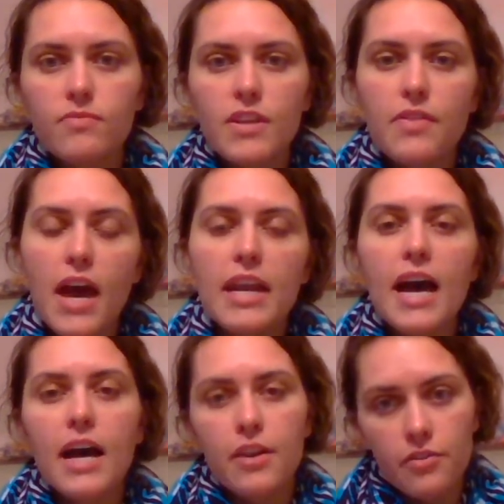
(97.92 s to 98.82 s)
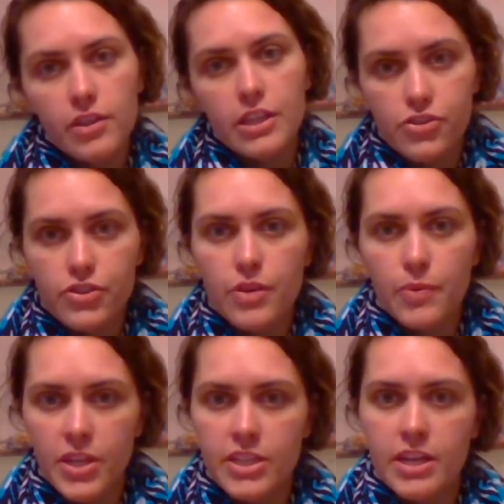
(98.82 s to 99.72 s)
that had a relationship
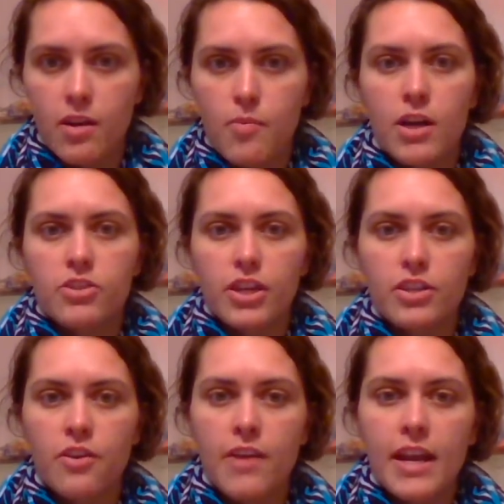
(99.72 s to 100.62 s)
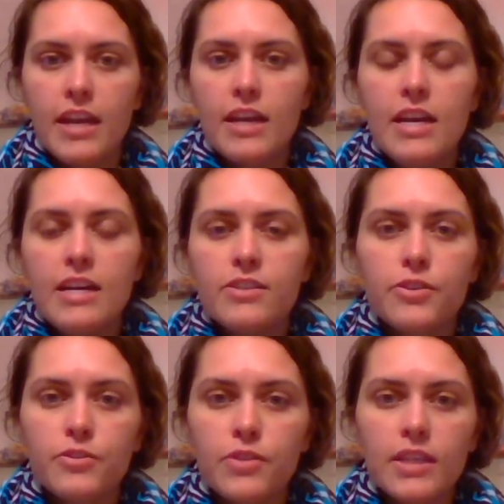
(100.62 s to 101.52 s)
with the Terra Project already. So it
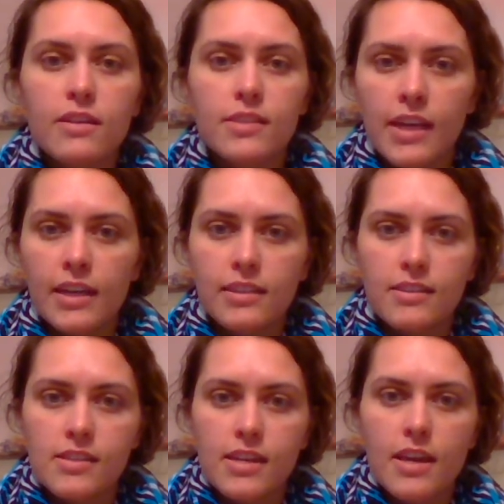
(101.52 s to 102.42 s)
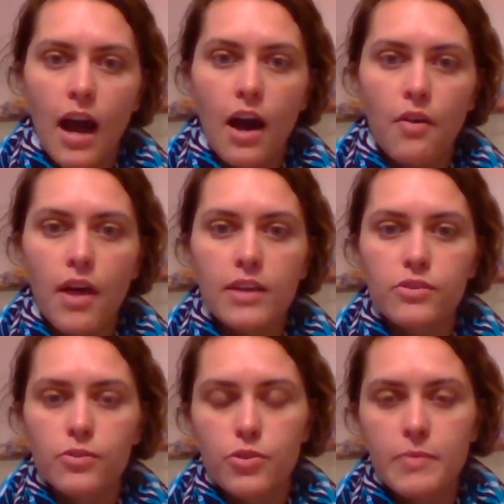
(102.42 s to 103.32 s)
was really exciting to see how that
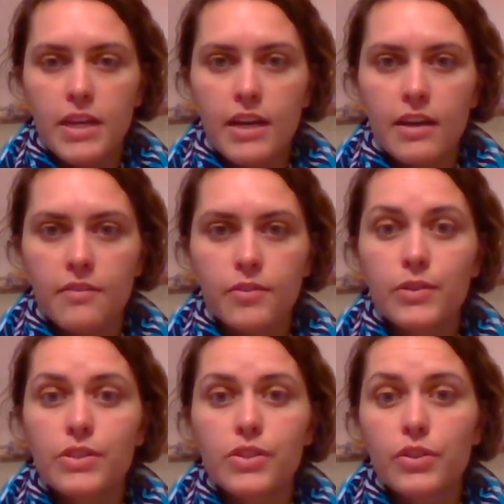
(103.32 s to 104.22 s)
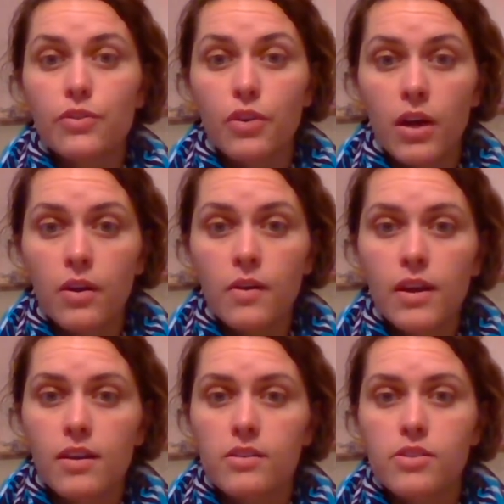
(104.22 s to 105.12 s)
social media influence could grow
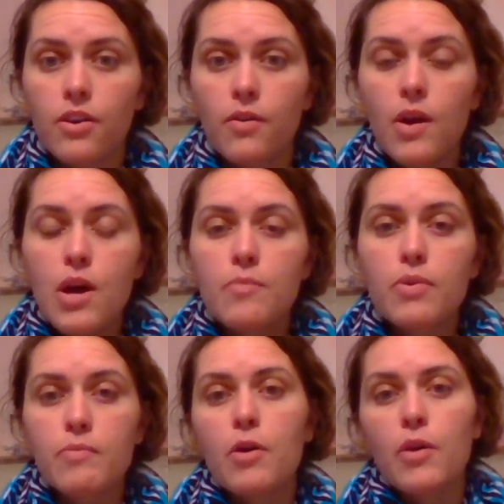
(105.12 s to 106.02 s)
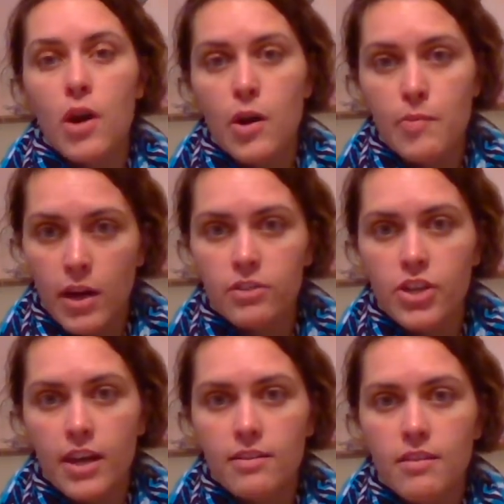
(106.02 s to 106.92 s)
and also promote our
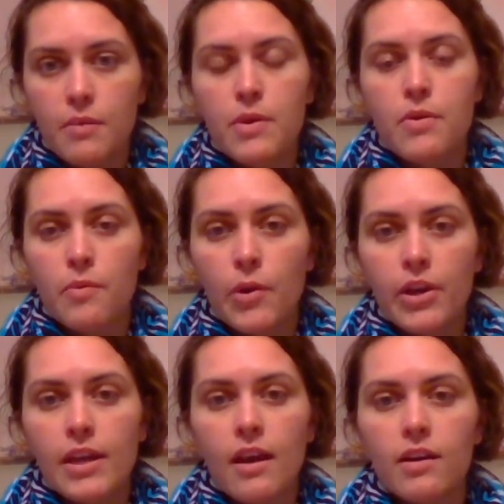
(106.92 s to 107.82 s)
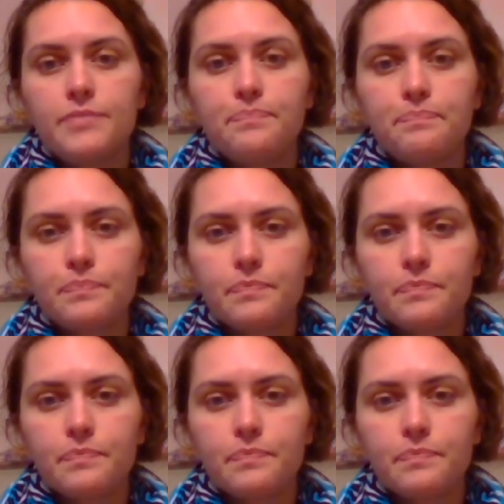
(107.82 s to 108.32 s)
project that we were working on.